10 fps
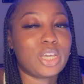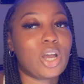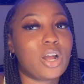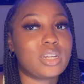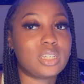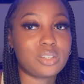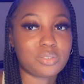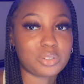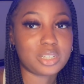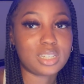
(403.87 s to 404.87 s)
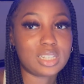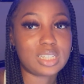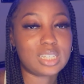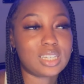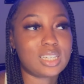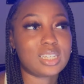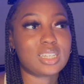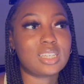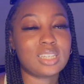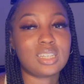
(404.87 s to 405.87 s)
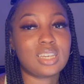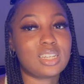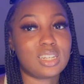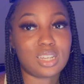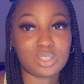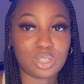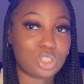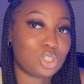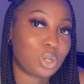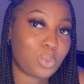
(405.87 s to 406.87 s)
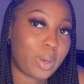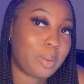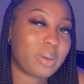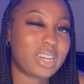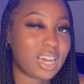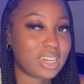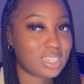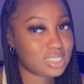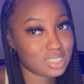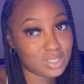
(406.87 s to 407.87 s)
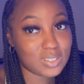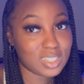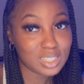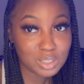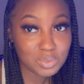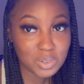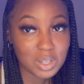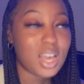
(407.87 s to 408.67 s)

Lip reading: are different than KeKe and Daniel in some way, but not necessarily evil.